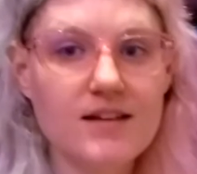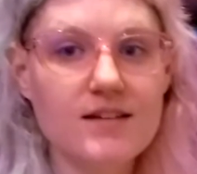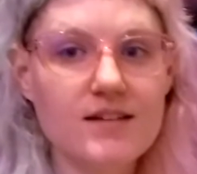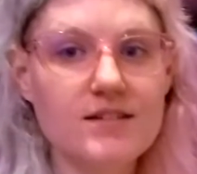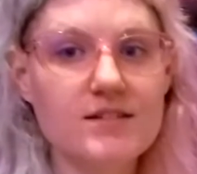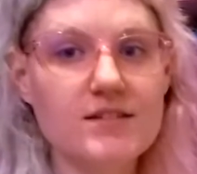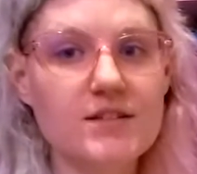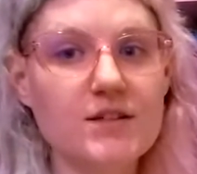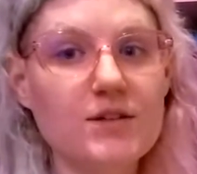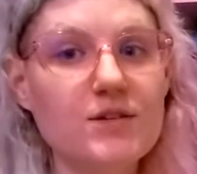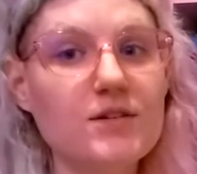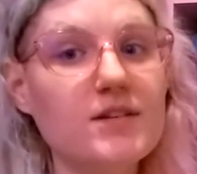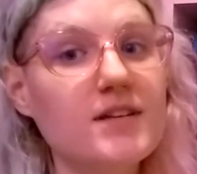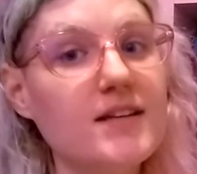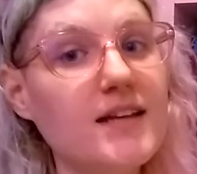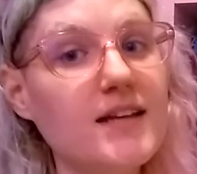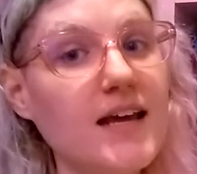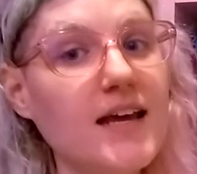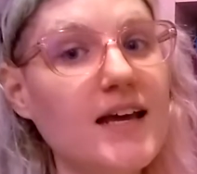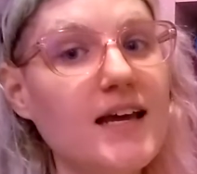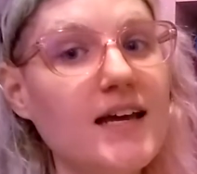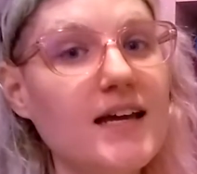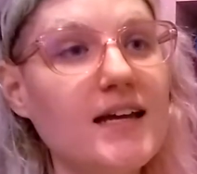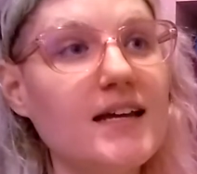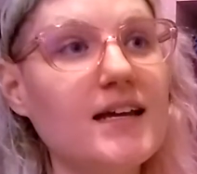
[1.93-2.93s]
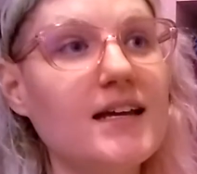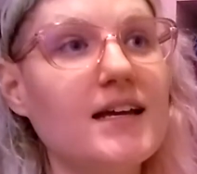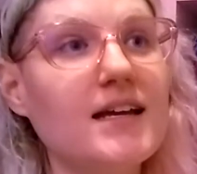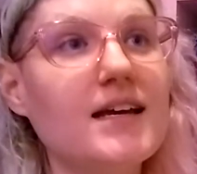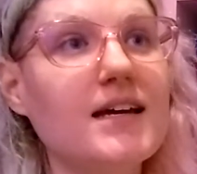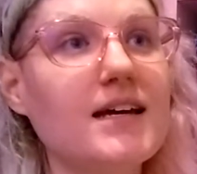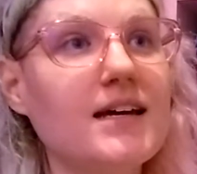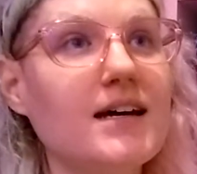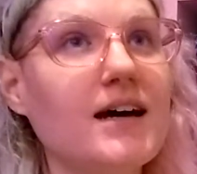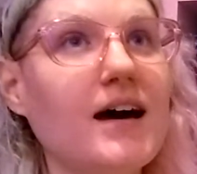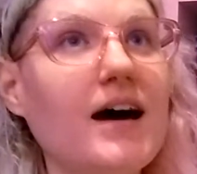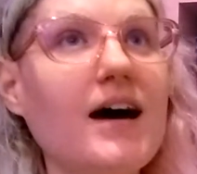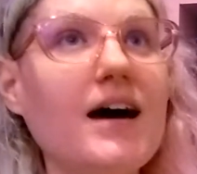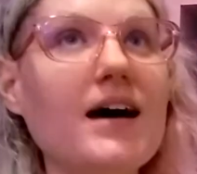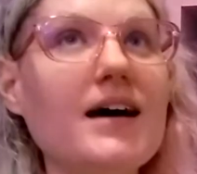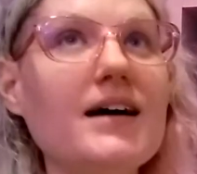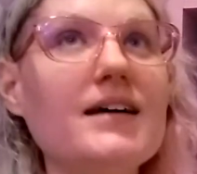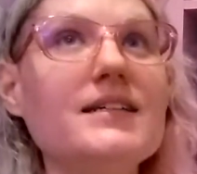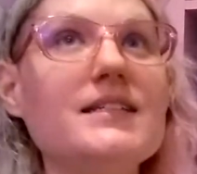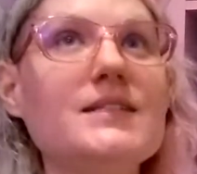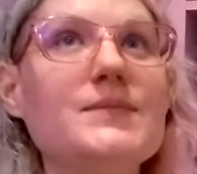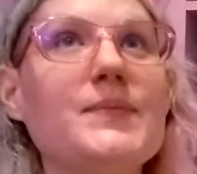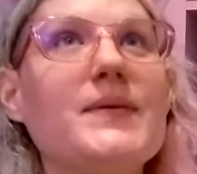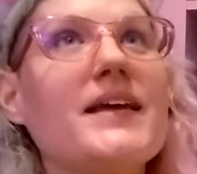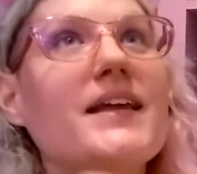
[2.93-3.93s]
So today, I
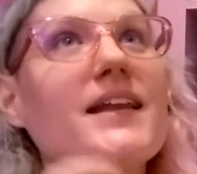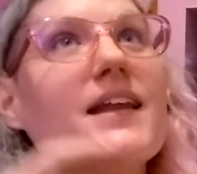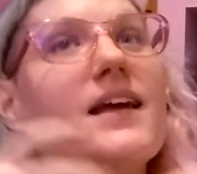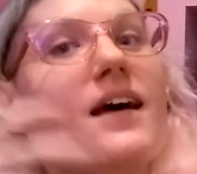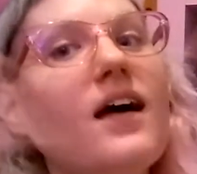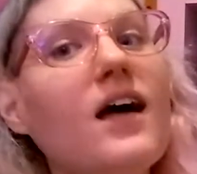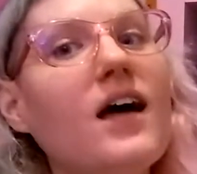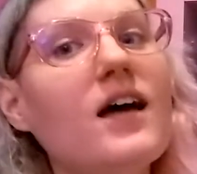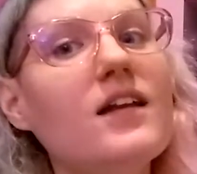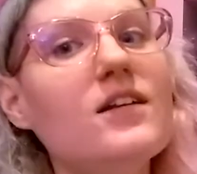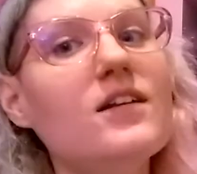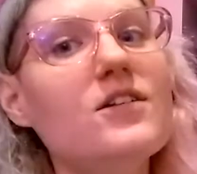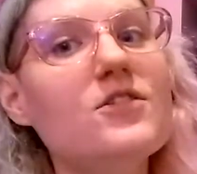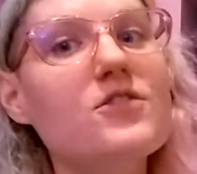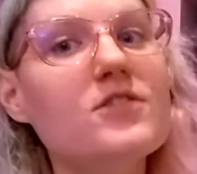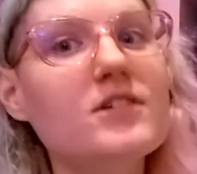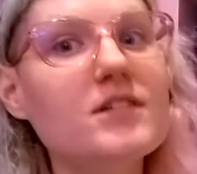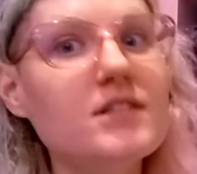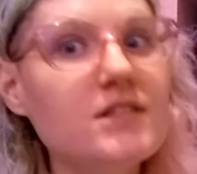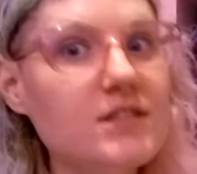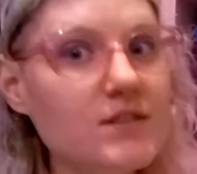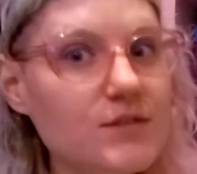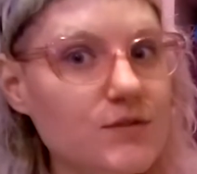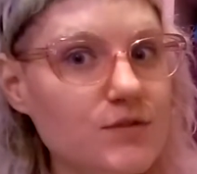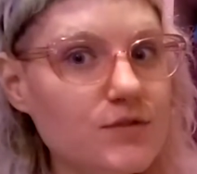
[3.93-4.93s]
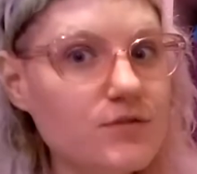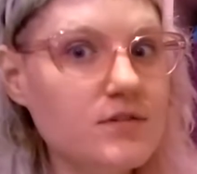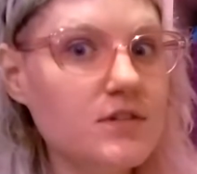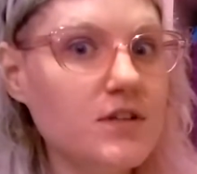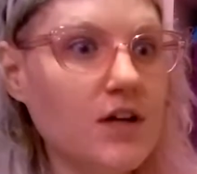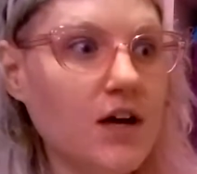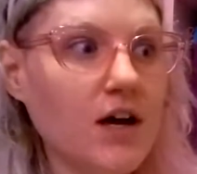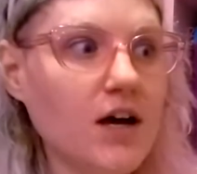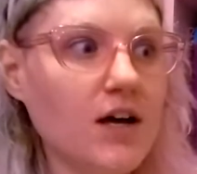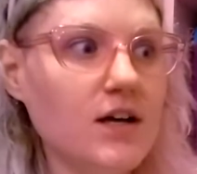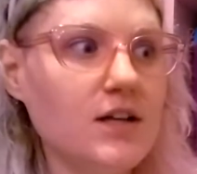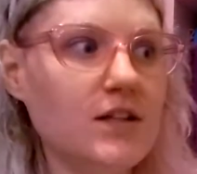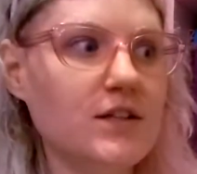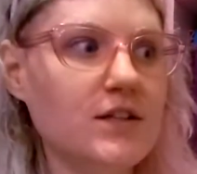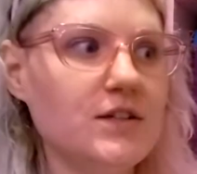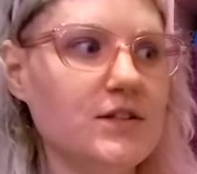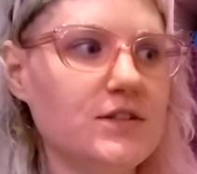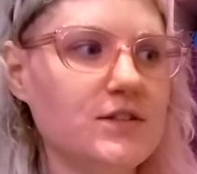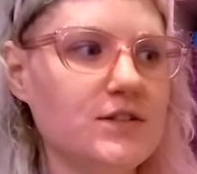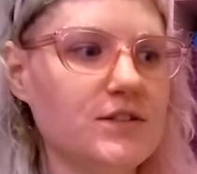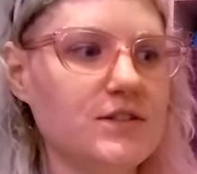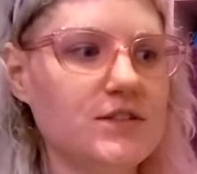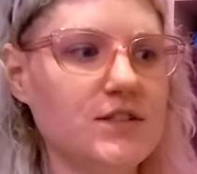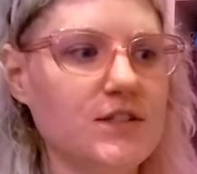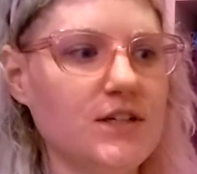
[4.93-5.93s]
spent hundreds of
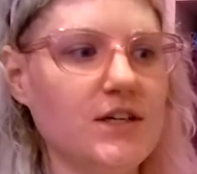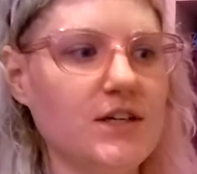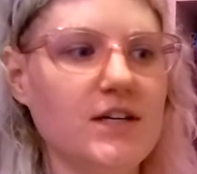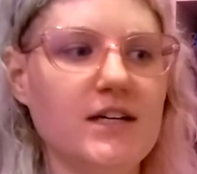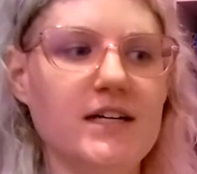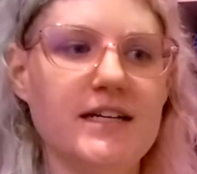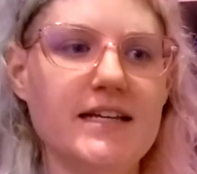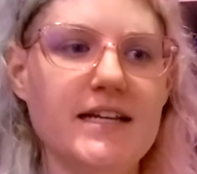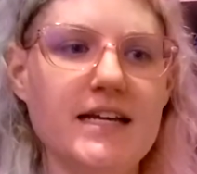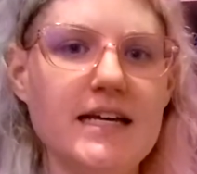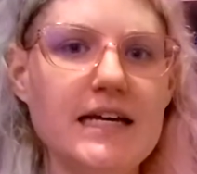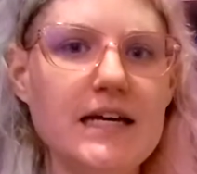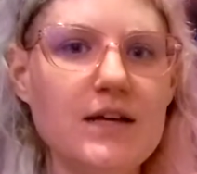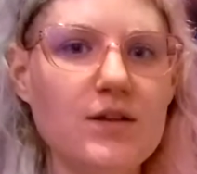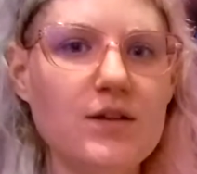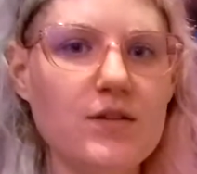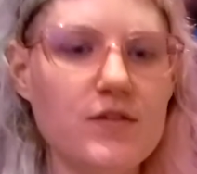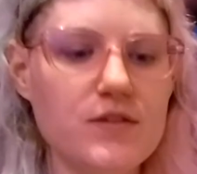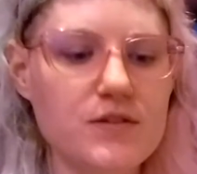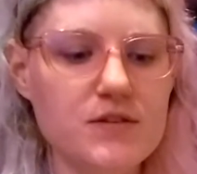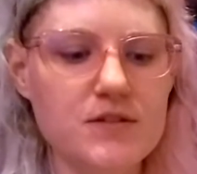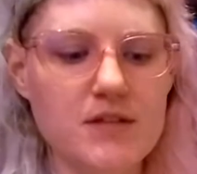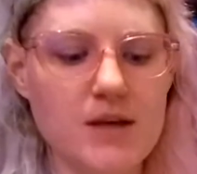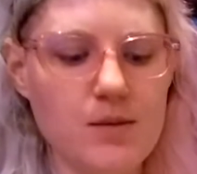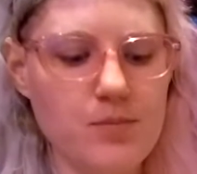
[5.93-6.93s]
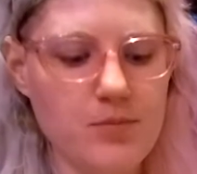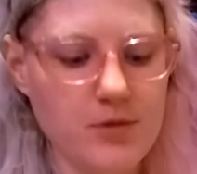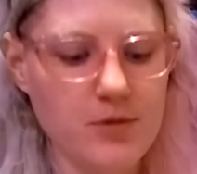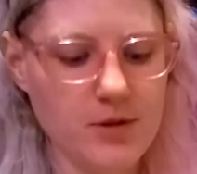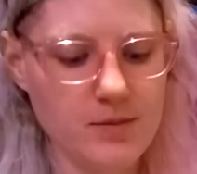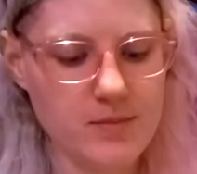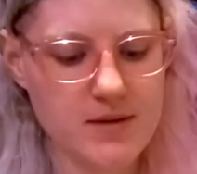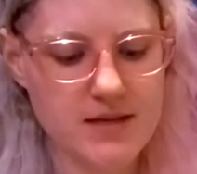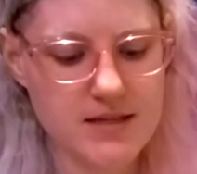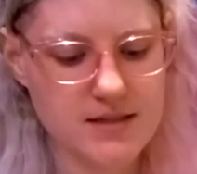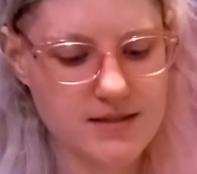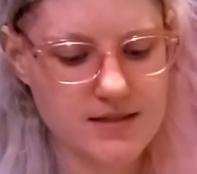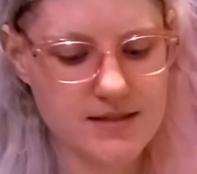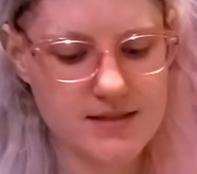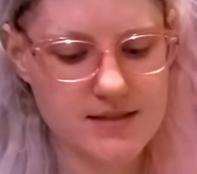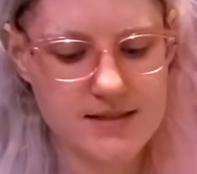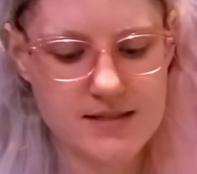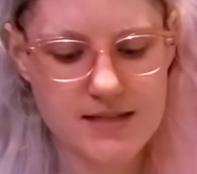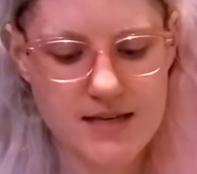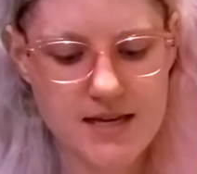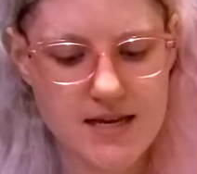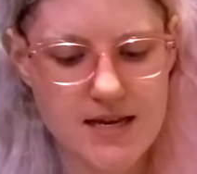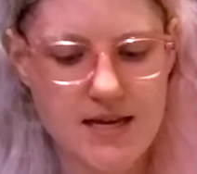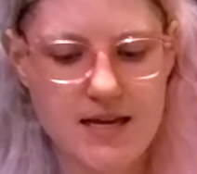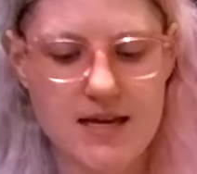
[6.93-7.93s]
dollars on health supplements,
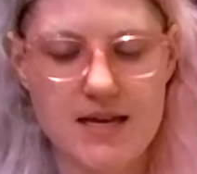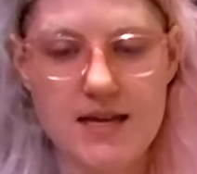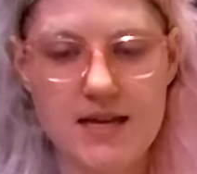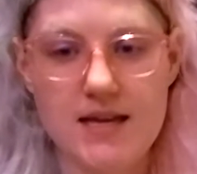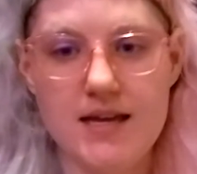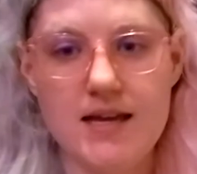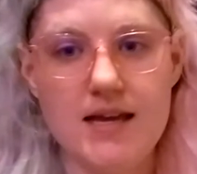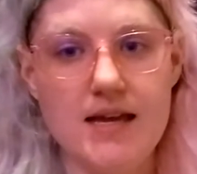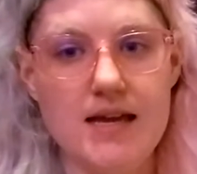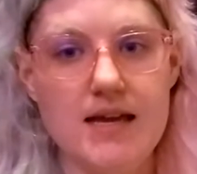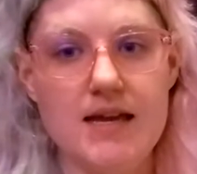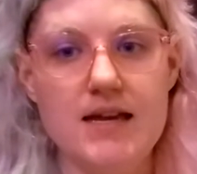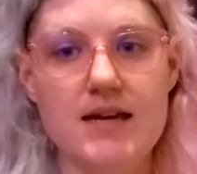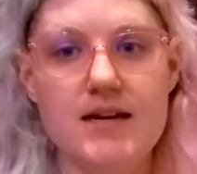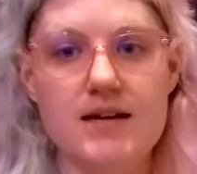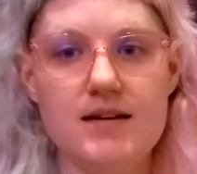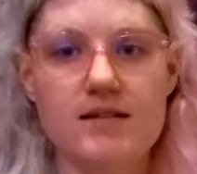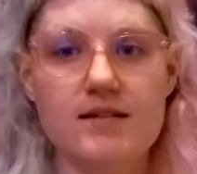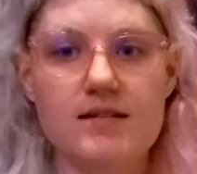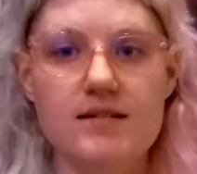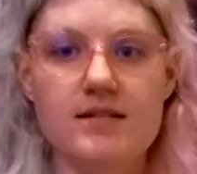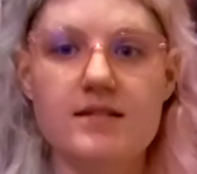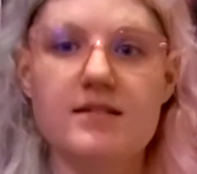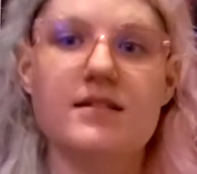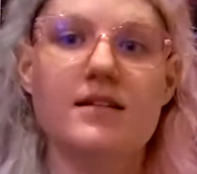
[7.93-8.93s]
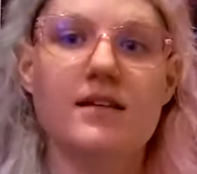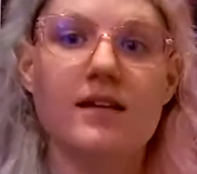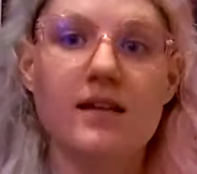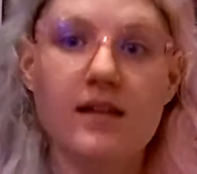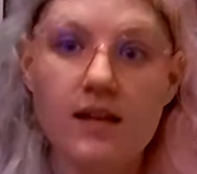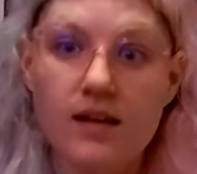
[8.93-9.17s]
and